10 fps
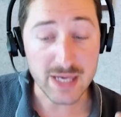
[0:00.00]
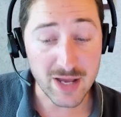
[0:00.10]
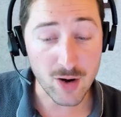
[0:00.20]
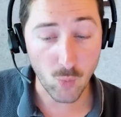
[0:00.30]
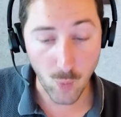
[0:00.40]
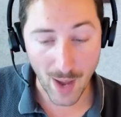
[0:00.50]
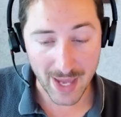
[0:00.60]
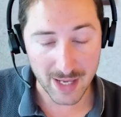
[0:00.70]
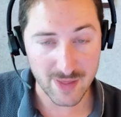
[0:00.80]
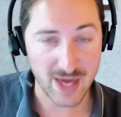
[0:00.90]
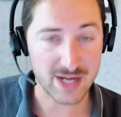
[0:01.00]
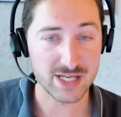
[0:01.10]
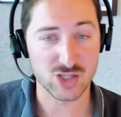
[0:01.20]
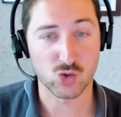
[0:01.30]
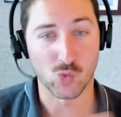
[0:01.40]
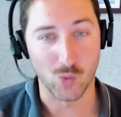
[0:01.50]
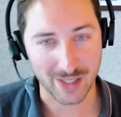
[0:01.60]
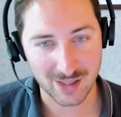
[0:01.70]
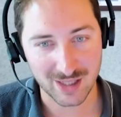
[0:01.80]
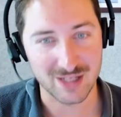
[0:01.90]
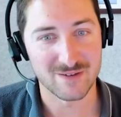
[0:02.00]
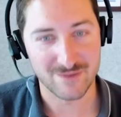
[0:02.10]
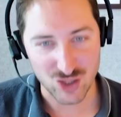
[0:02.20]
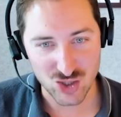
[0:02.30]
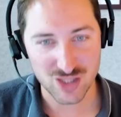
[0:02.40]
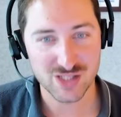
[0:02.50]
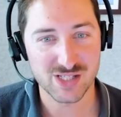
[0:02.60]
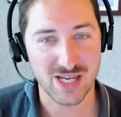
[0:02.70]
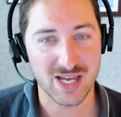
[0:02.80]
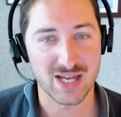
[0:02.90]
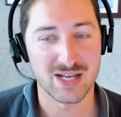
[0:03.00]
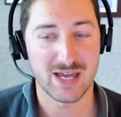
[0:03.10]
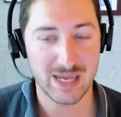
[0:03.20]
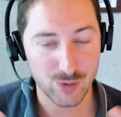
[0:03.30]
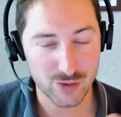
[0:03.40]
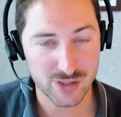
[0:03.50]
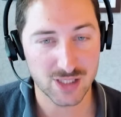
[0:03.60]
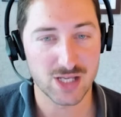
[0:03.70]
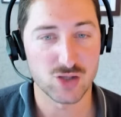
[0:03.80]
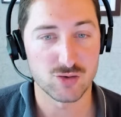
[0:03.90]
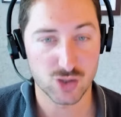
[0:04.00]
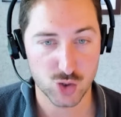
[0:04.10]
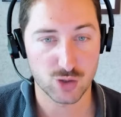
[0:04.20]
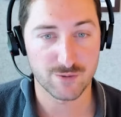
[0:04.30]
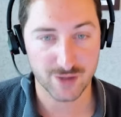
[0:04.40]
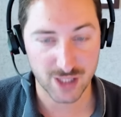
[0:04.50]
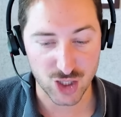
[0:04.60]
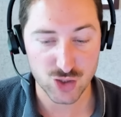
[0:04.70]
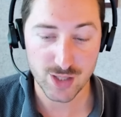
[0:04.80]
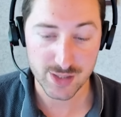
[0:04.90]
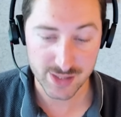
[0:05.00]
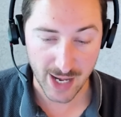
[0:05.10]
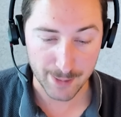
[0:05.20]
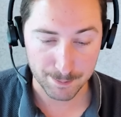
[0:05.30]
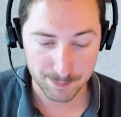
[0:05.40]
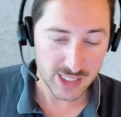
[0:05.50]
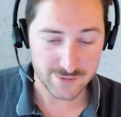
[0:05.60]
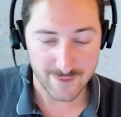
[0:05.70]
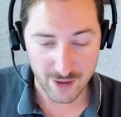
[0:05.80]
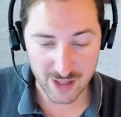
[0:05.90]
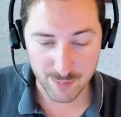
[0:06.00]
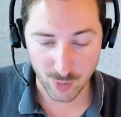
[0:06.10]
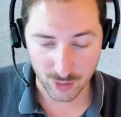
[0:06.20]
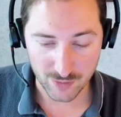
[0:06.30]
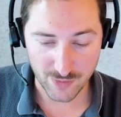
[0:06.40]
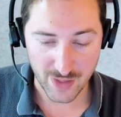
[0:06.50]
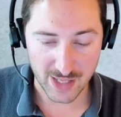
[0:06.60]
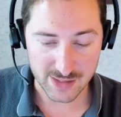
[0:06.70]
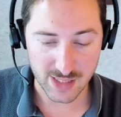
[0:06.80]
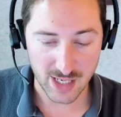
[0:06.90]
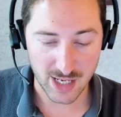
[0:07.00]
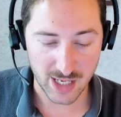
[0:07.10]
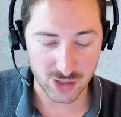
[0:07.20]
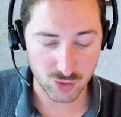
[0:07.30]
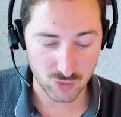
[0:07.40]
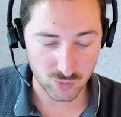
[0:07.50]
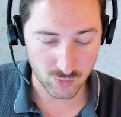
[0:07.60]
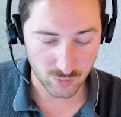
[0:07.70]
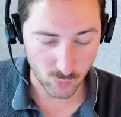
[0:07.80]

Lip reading: in a way that is quick and efficient and able to get you to certification in time. It's very important that you